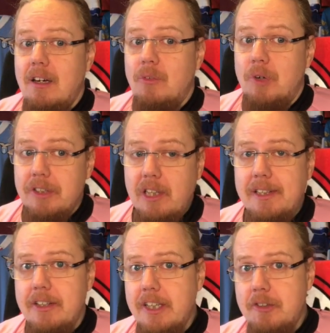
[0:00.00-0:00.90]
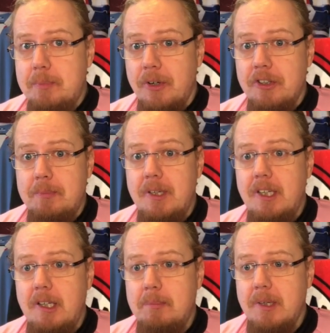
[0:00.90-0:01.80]
1 0 down against
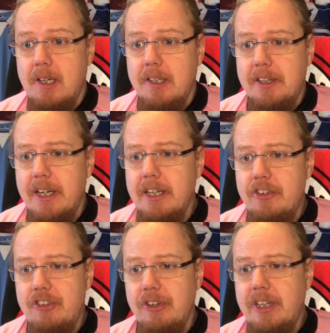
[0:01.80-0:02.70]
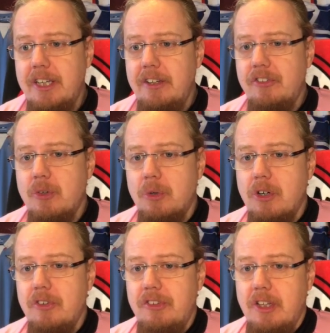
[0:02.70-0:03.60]
Brøndby, but Rayan Cherki
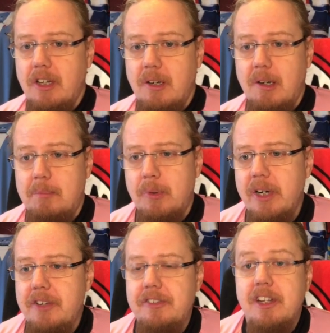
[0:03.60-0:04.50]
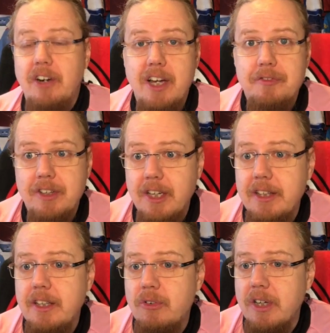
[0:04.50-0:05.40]
scores a brace thereafter
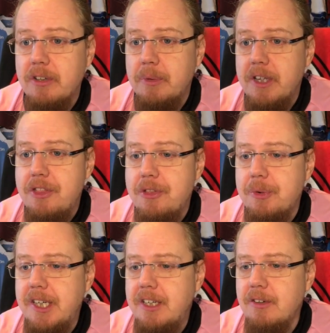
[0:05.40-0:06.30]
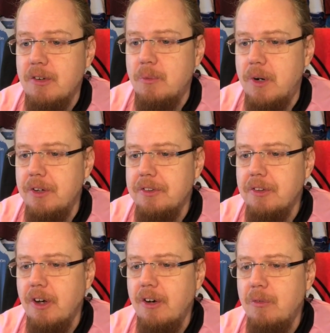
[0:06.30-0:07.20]
and they run away 3
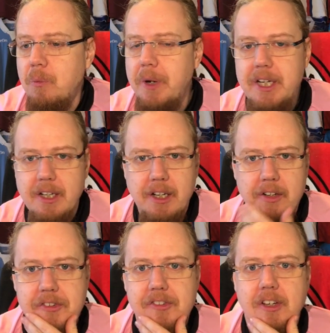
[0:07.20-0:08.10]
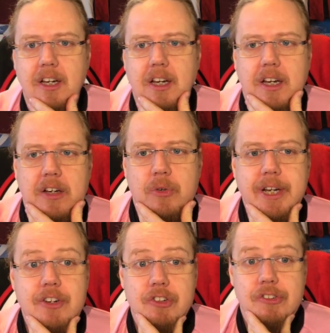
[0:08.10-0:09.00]
1 winners. Uh,
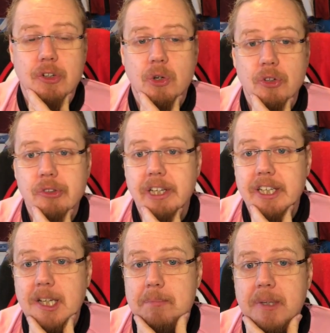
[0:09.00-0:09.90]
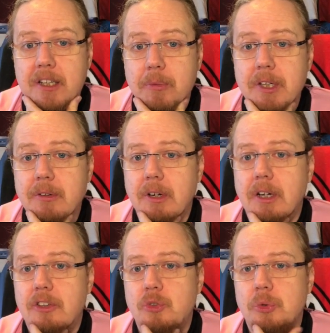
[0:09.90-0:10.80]
Rangers also getting a big win
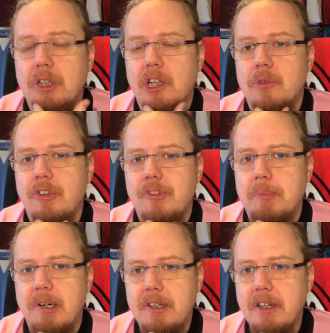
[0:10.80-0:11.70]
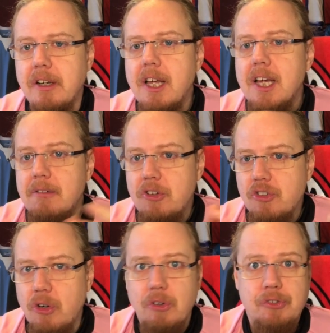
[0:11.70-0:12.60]
uh, 2 uh, 0 over Sparta, which
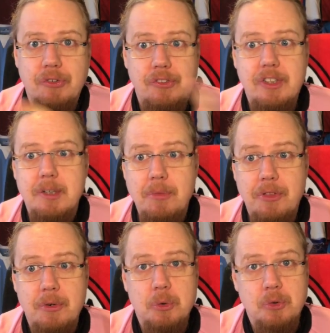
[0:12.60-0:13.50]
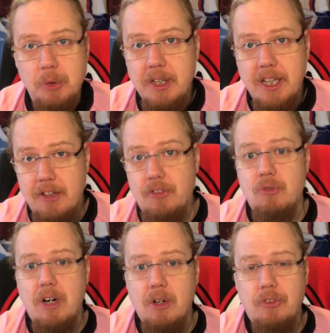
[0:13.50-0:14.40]
also see them through to the next
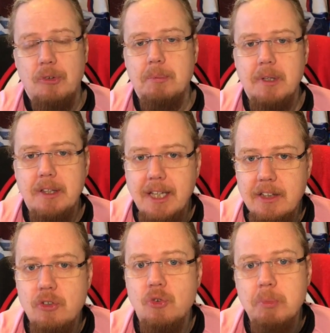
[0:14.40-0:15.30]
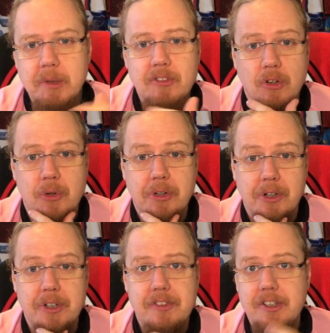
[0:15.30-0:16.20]
round. So uh, that group is
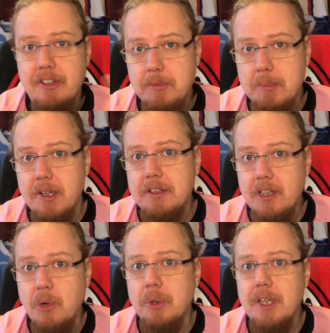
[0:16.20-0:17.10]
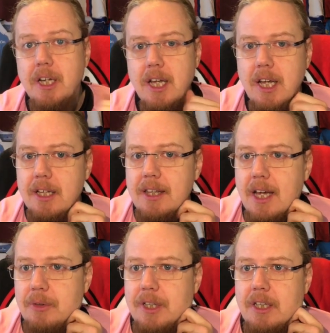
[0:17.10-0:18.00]
Orisai Sparta going
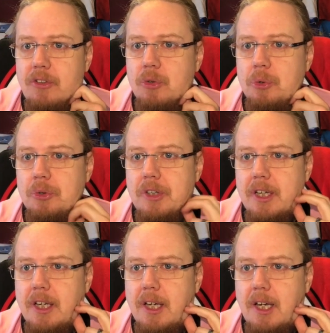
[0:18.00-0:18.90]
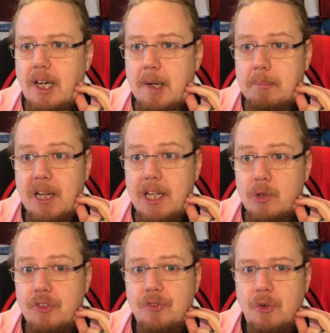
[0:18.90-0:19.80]
down into the uh,
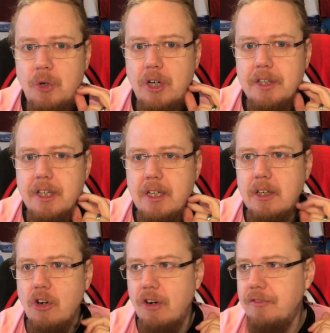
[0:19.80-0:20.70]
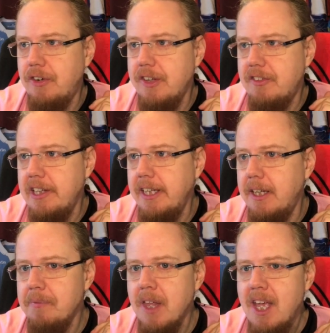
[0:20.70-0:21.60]
playoffs for the Conference League.
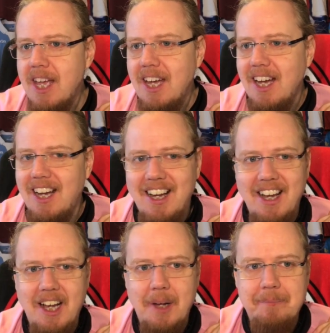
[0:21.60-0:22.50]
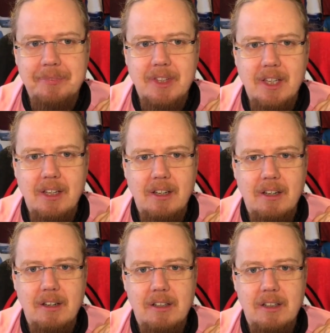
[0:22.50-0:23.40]
Um,
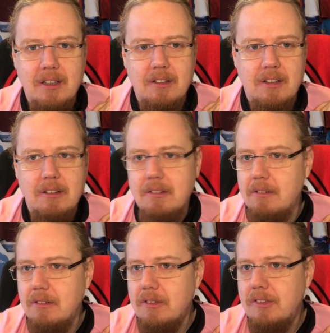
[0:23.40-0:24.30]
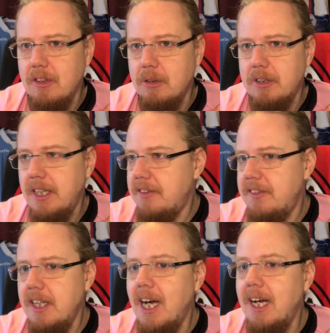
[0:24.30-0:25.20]
so that's
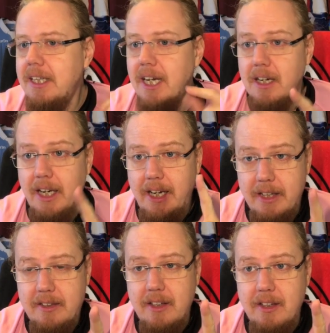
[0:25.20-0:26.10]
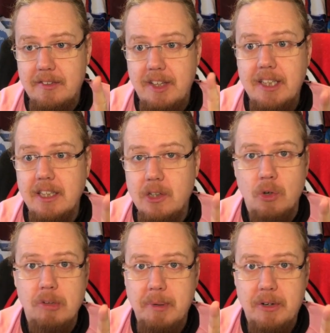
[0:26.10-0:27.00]
the ah yeah, and the uh, second
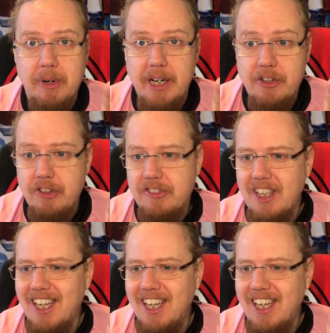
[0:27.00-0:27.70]
goal by Rangers